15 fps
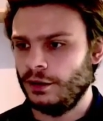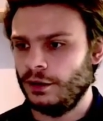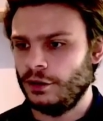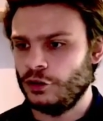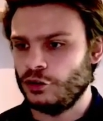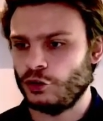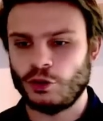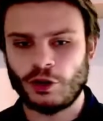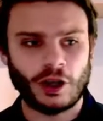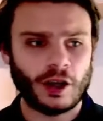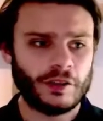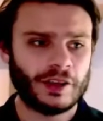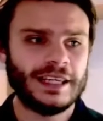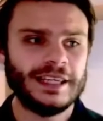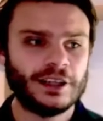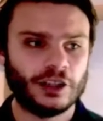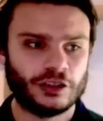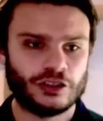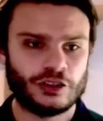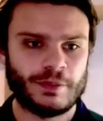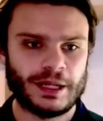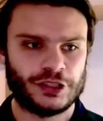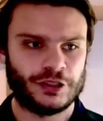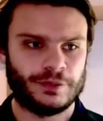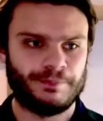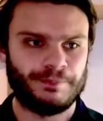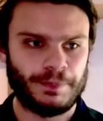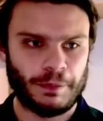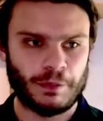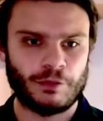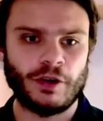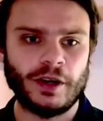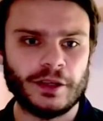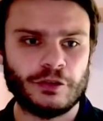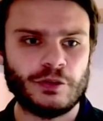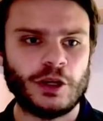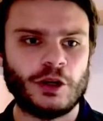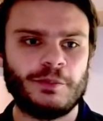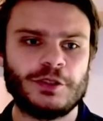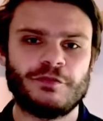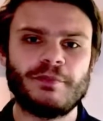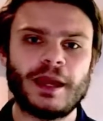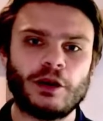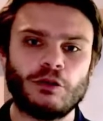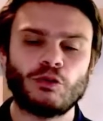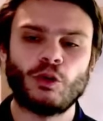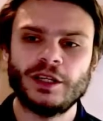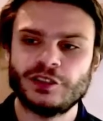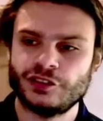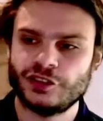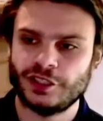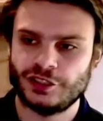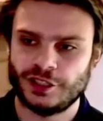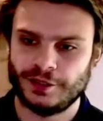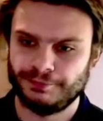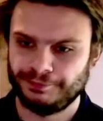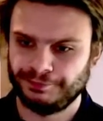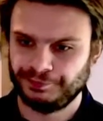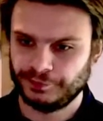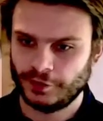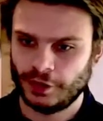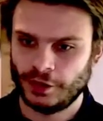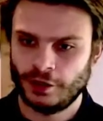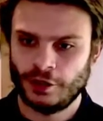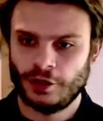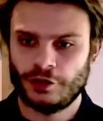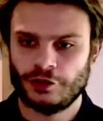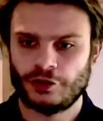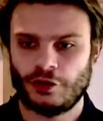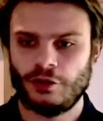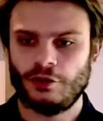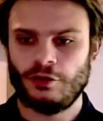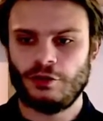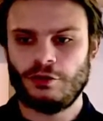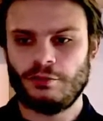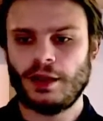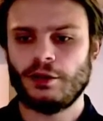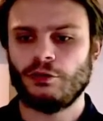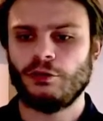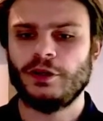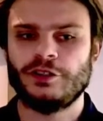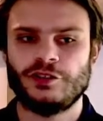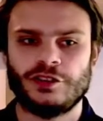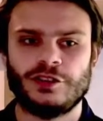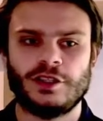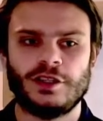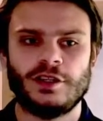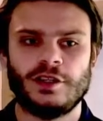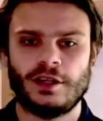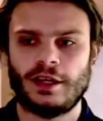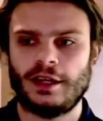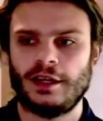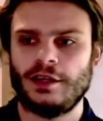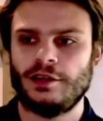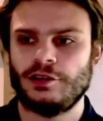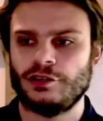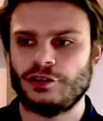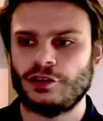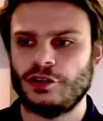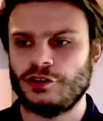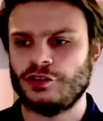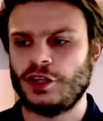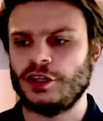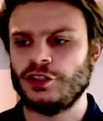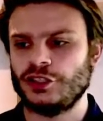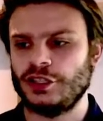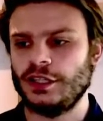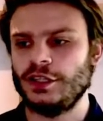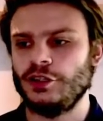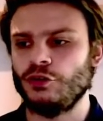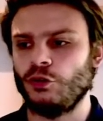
So, other key cards to mention. We're running 3 copies of Mega Roid City. So, Mega Roid City is essentially your